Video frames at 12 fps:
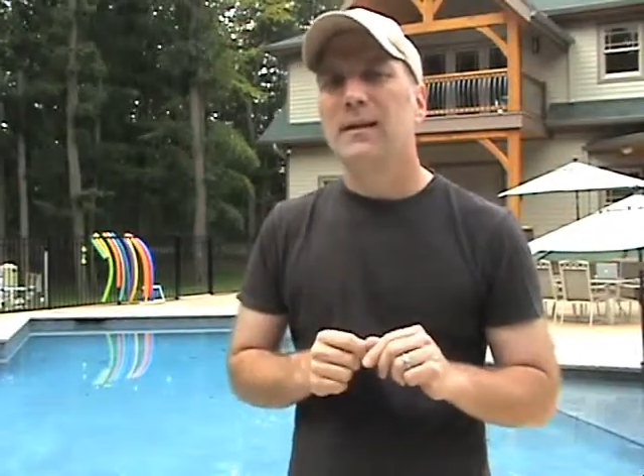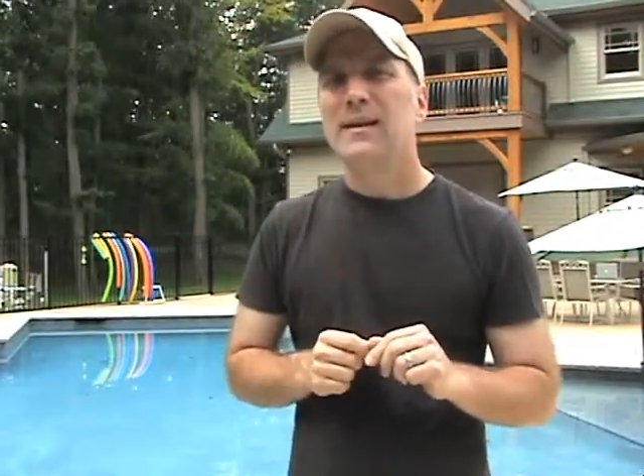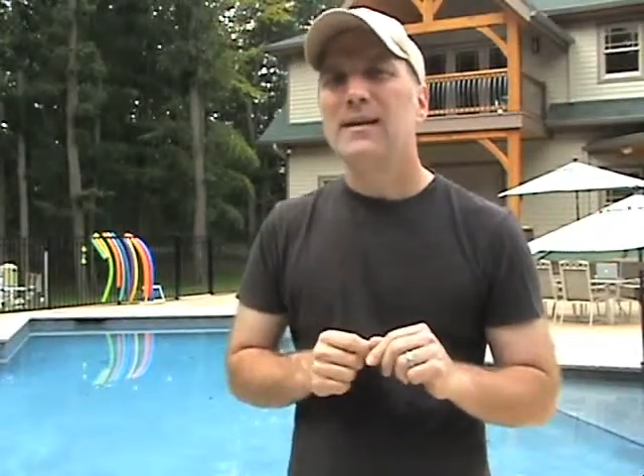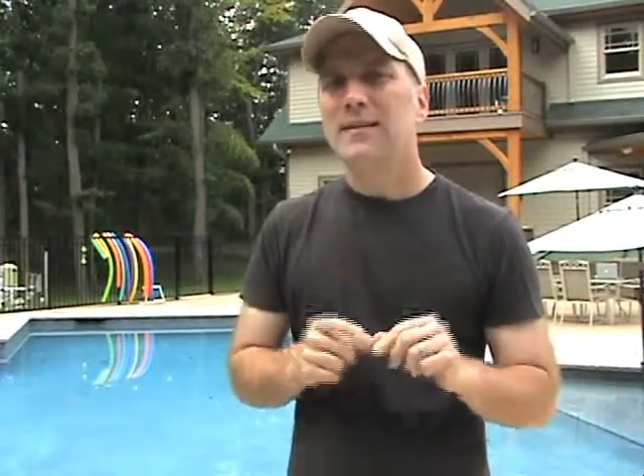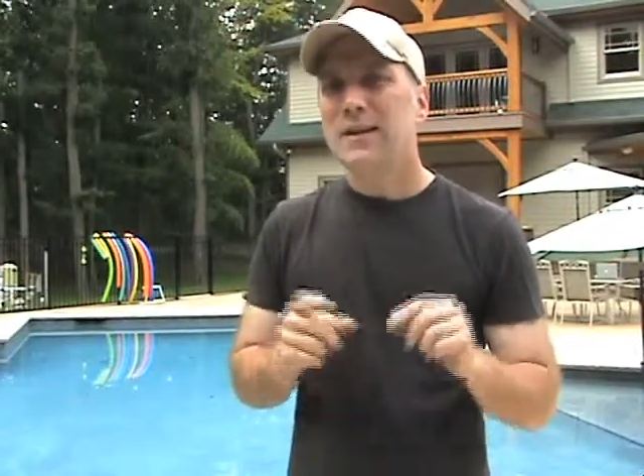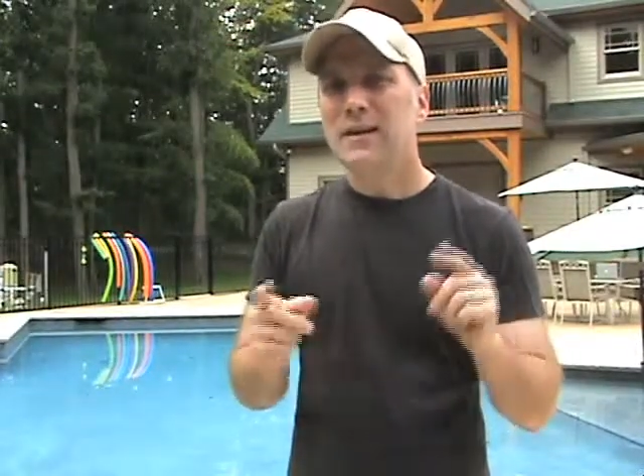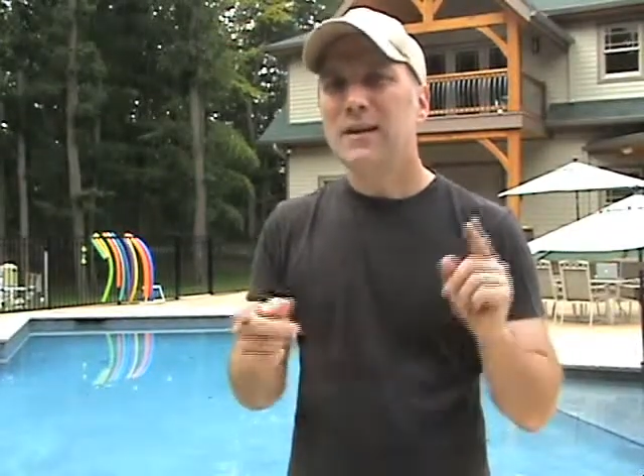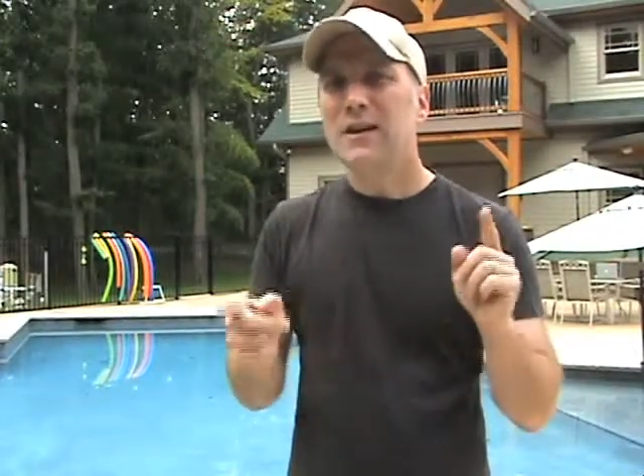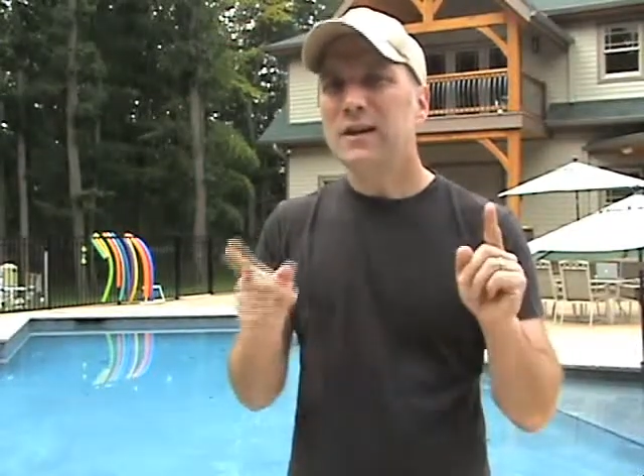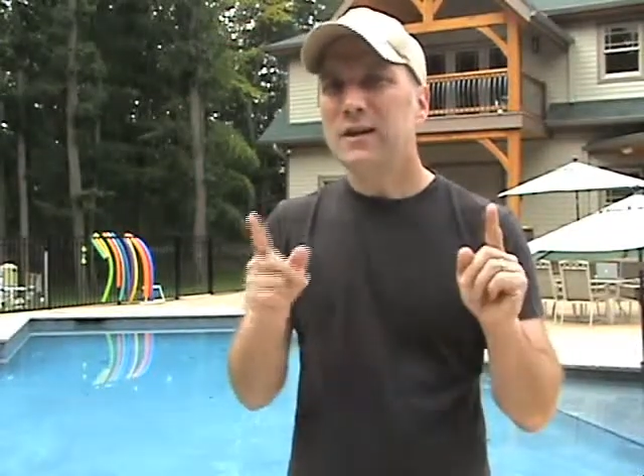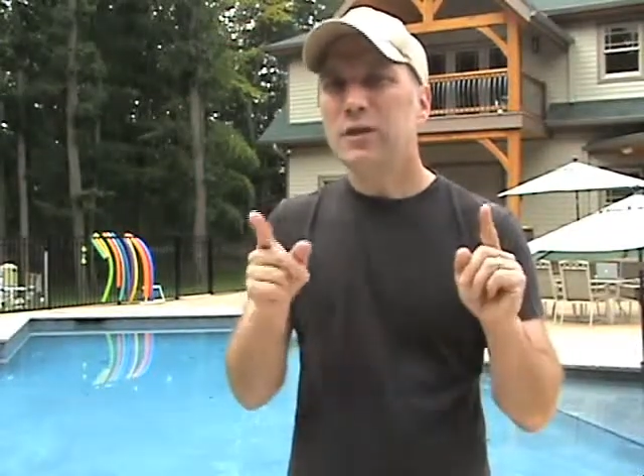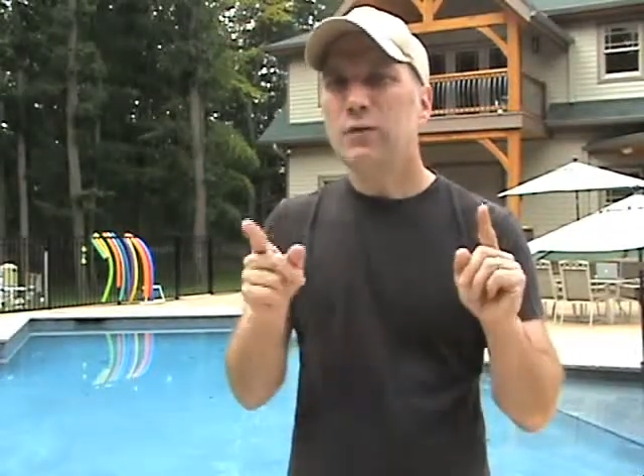And then you
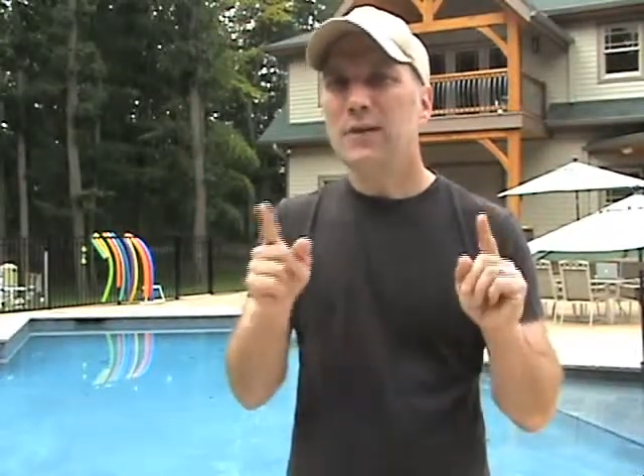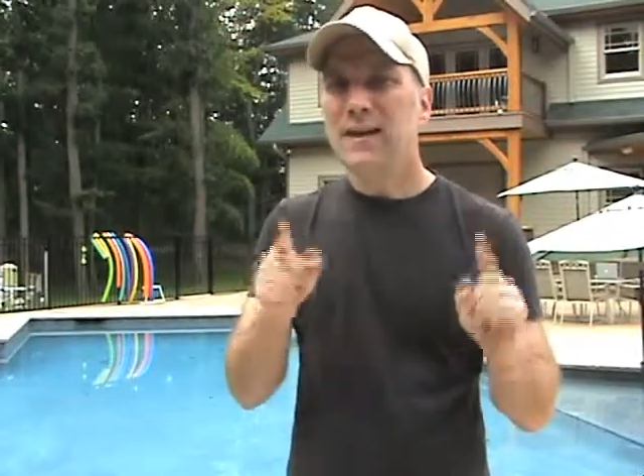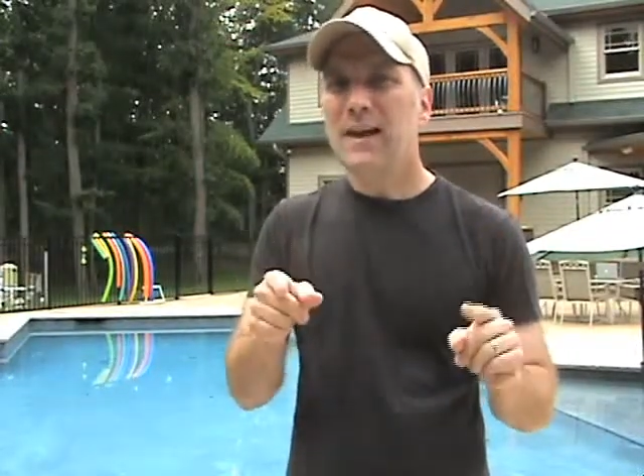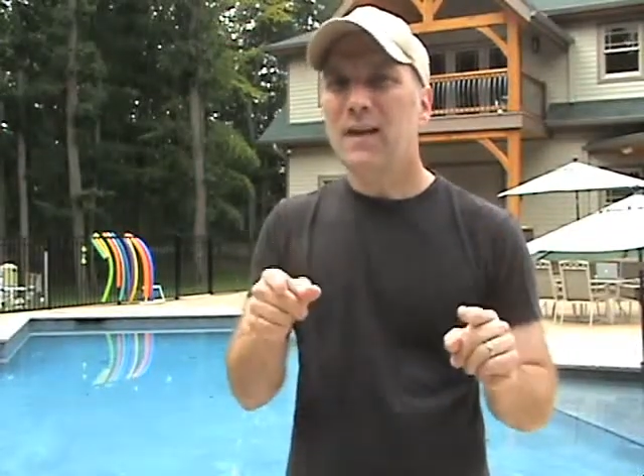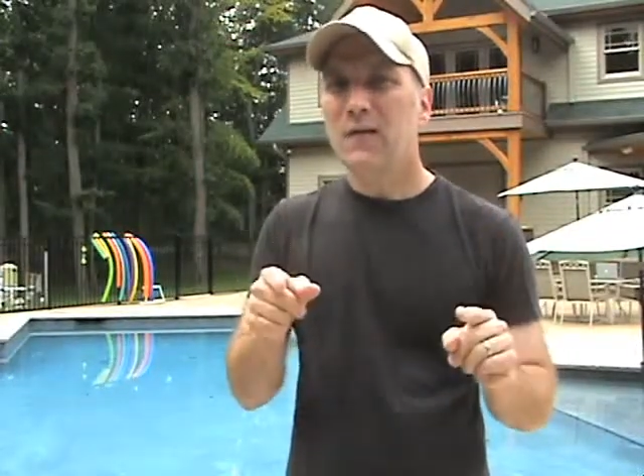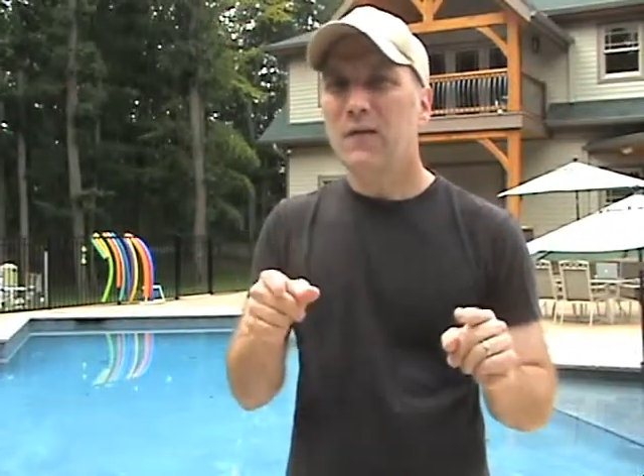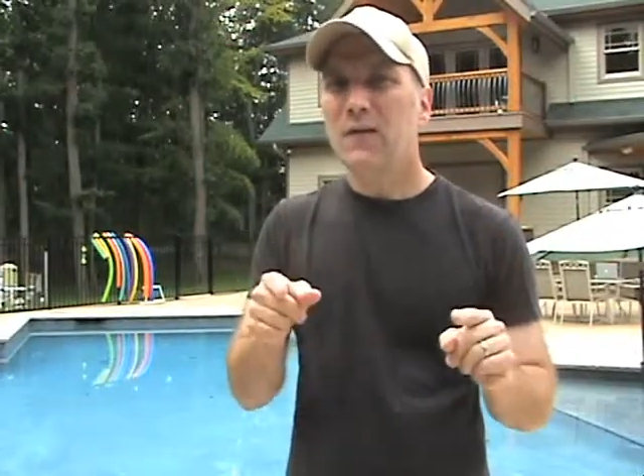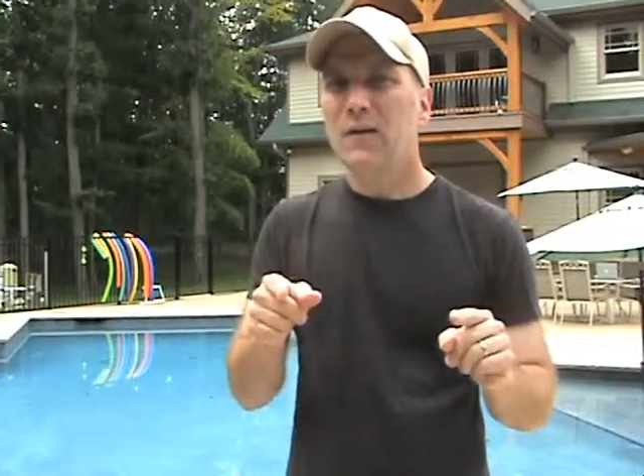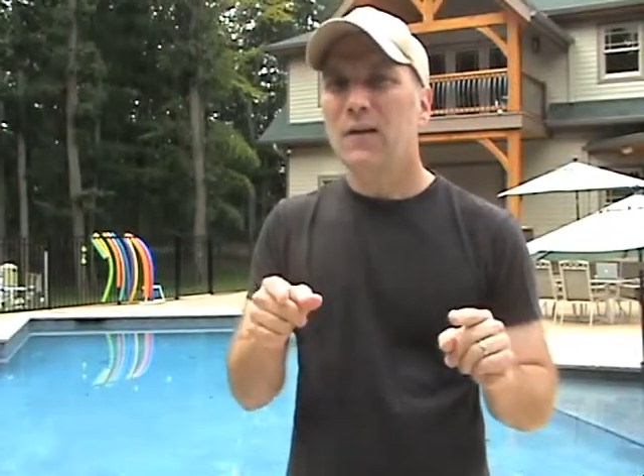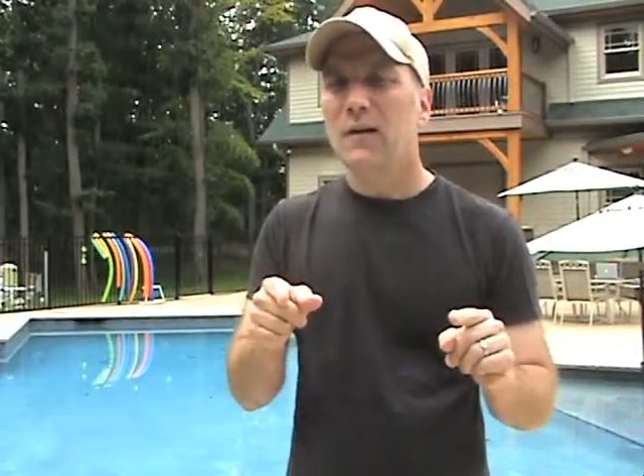need to do this